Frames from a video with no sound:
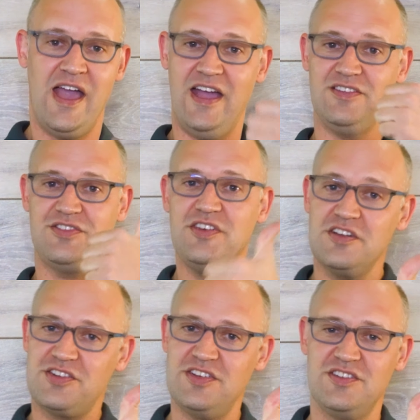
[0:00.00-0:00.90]
and
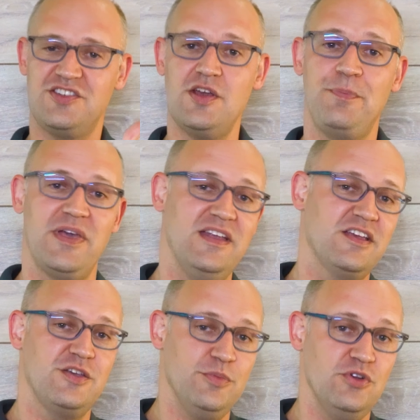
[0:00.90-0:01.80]
citizenship in
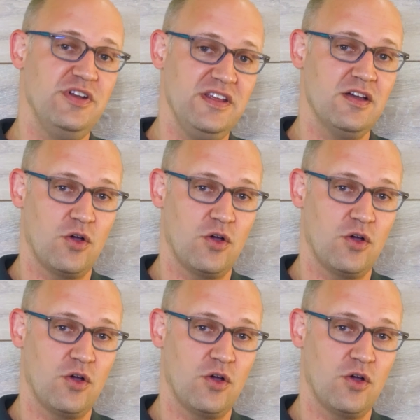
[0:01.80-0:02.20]
a community